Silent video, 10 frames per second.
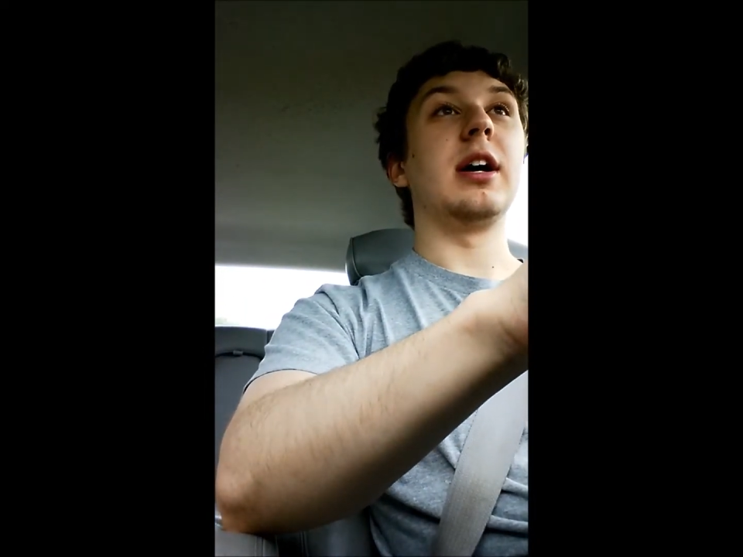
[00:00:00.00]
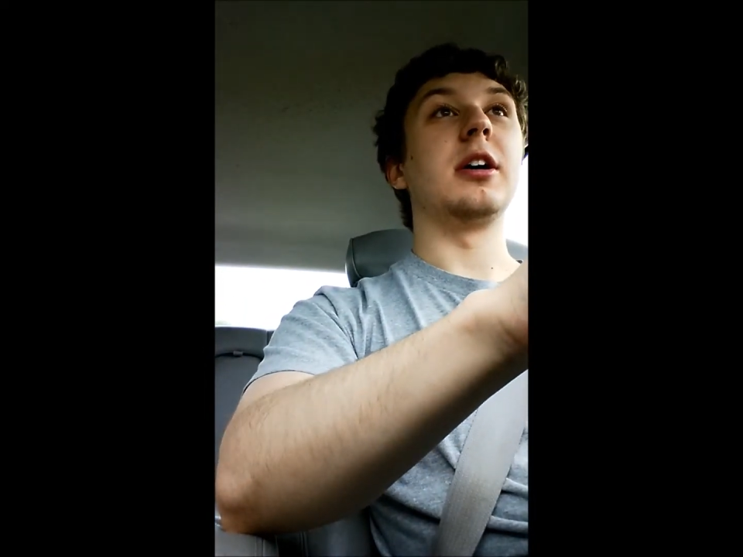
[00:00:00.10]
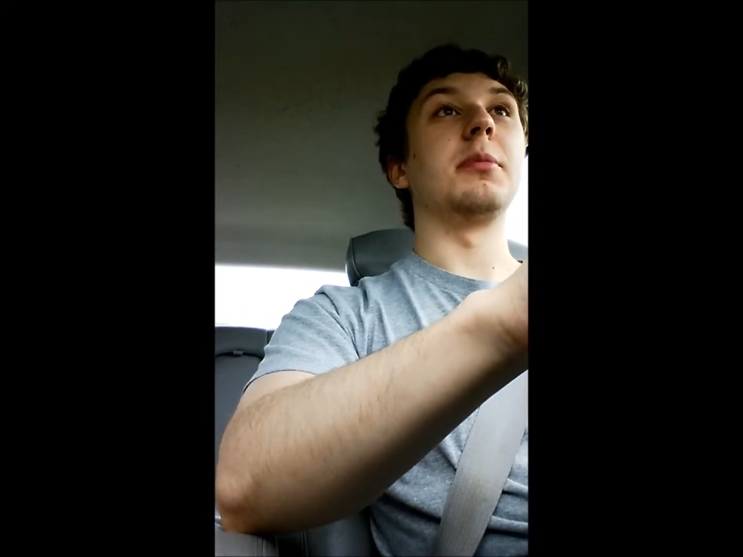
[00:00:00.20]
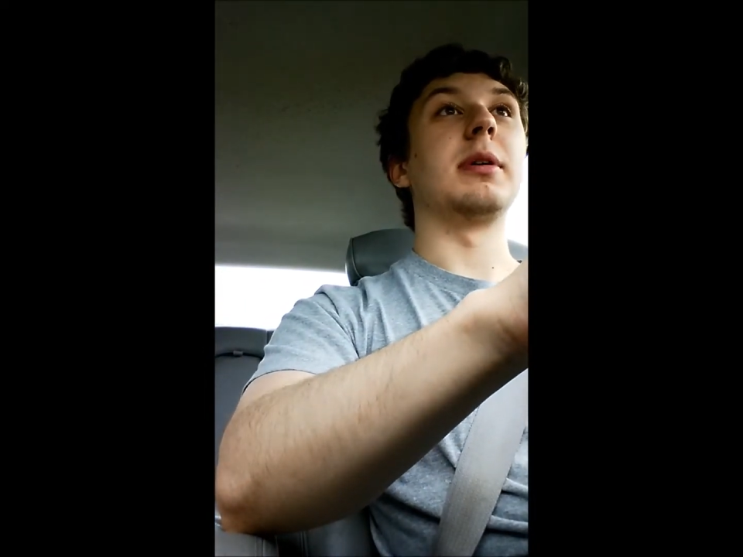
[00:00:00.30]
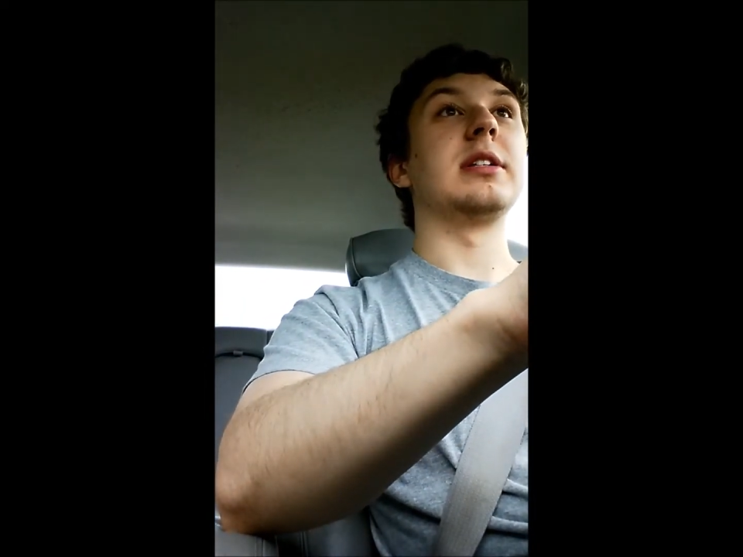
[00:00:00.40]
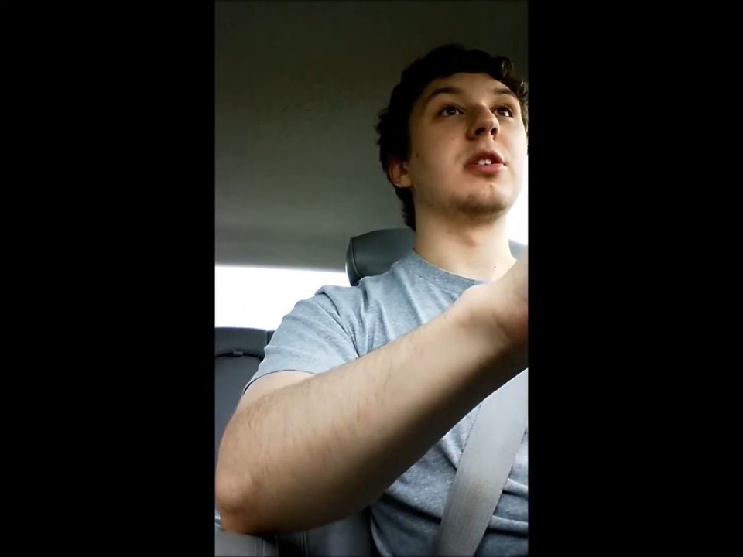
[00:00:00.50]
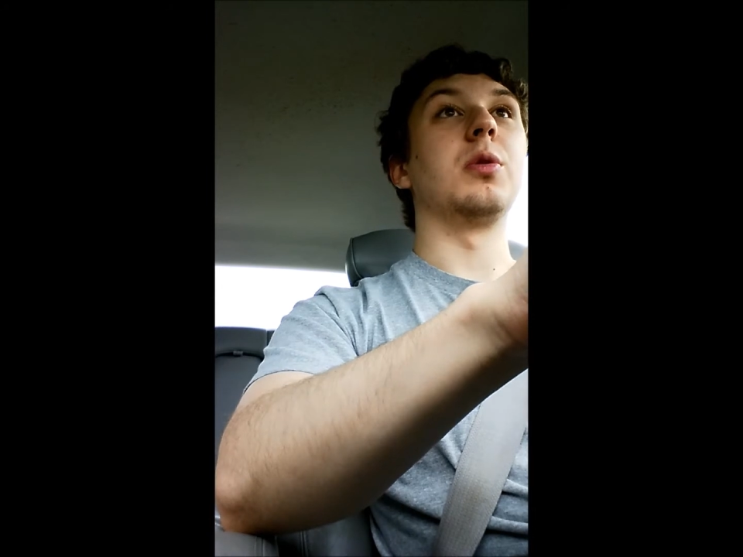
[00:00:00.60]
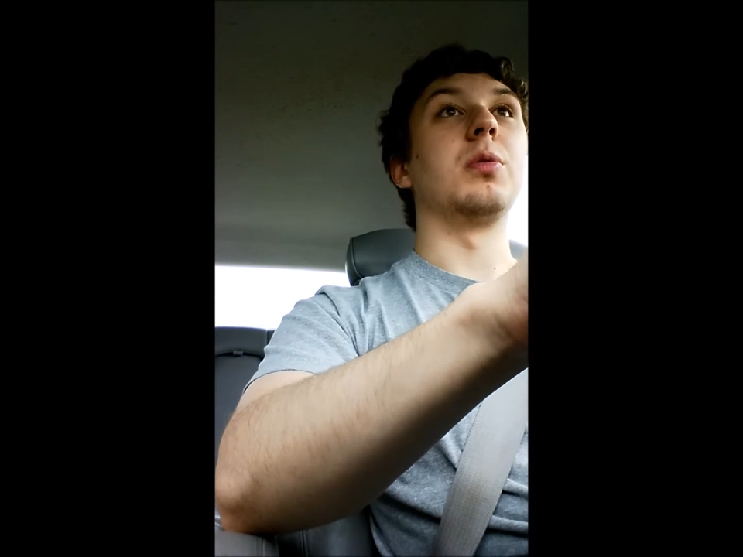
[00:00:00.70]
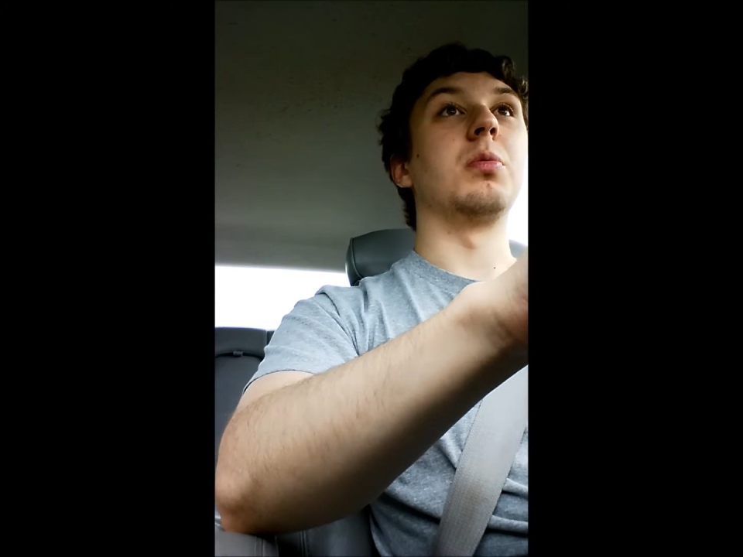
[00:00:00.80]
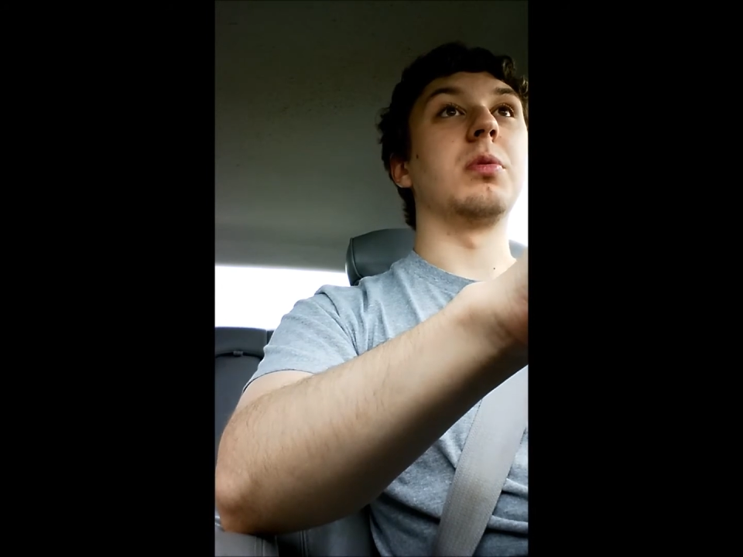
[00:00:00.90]
And
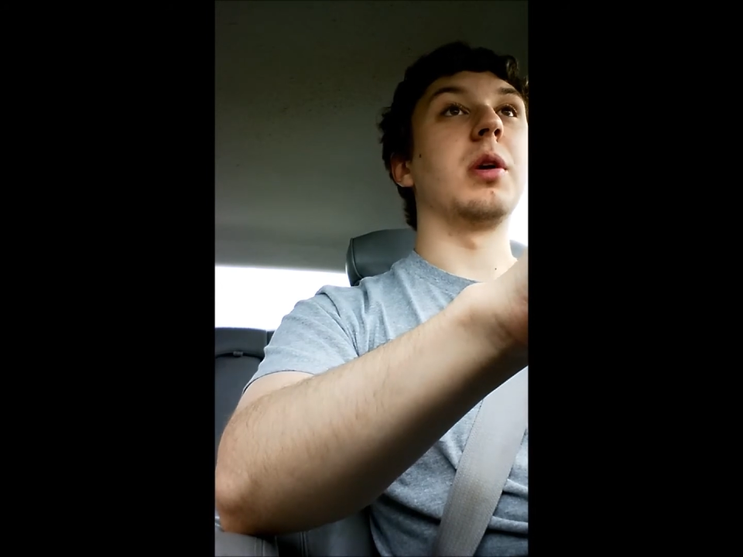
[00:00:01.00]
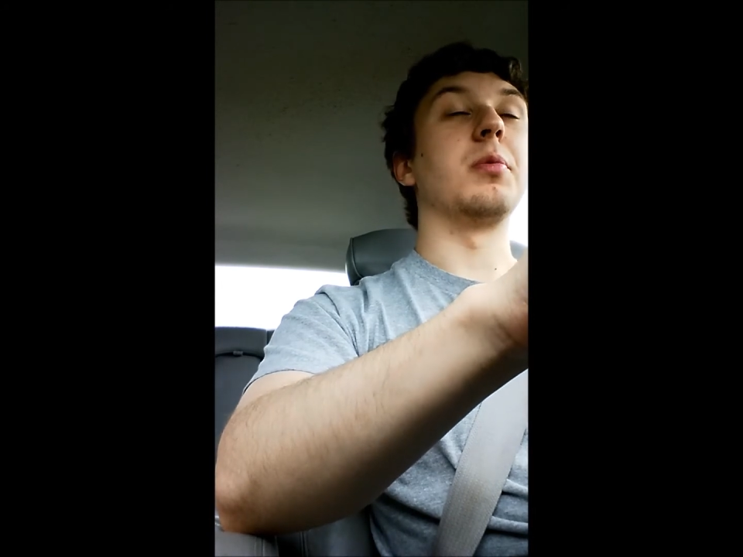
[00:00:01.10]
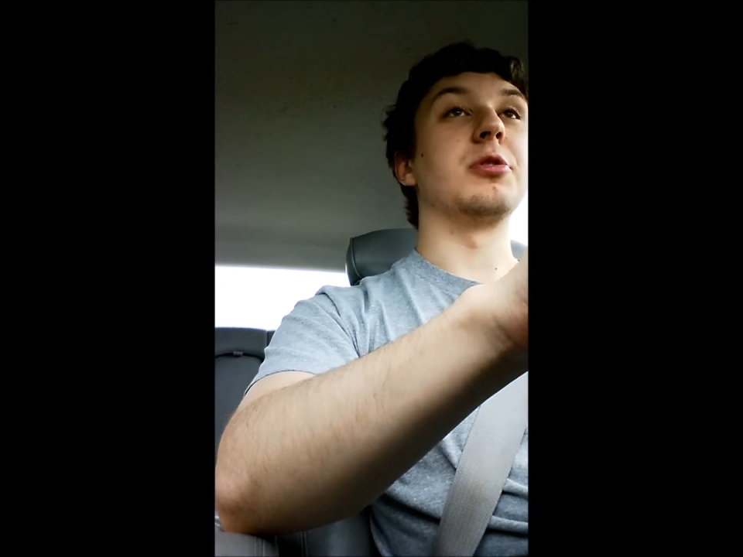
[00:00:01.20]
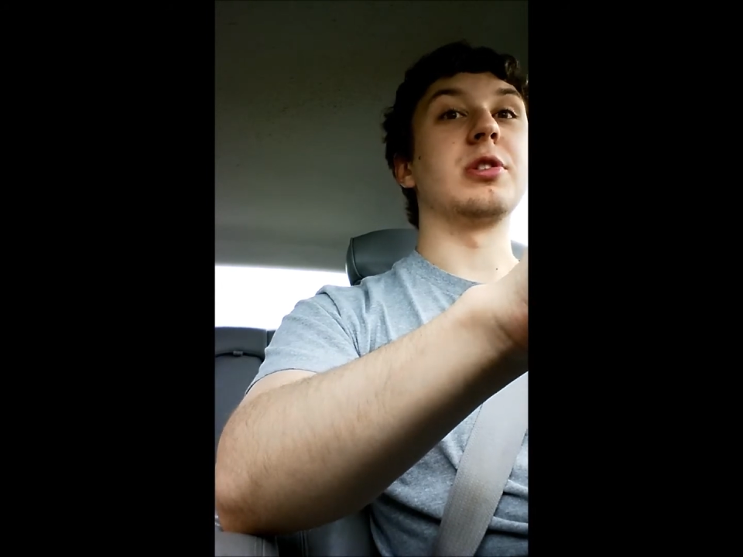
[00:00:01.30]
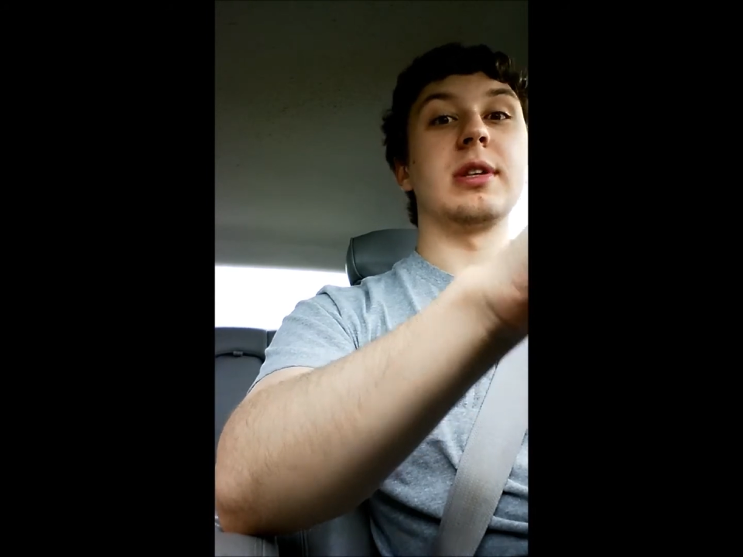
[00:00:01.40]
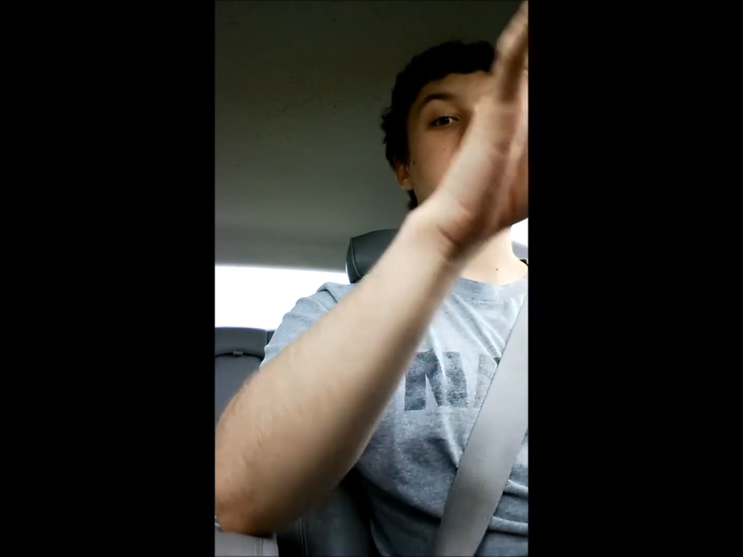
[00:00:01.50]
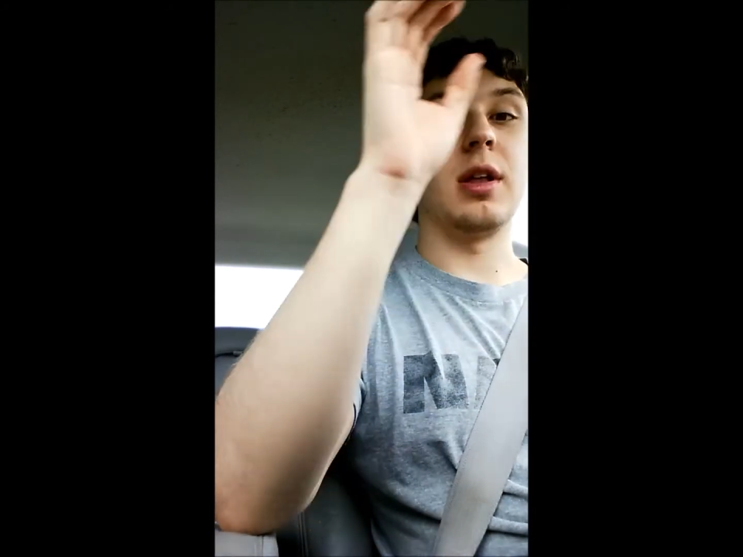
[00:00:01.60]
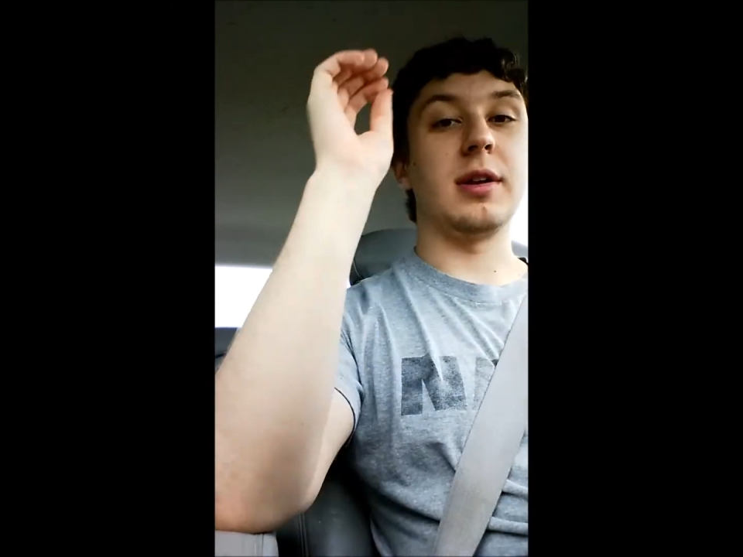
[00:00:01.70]
so it was just like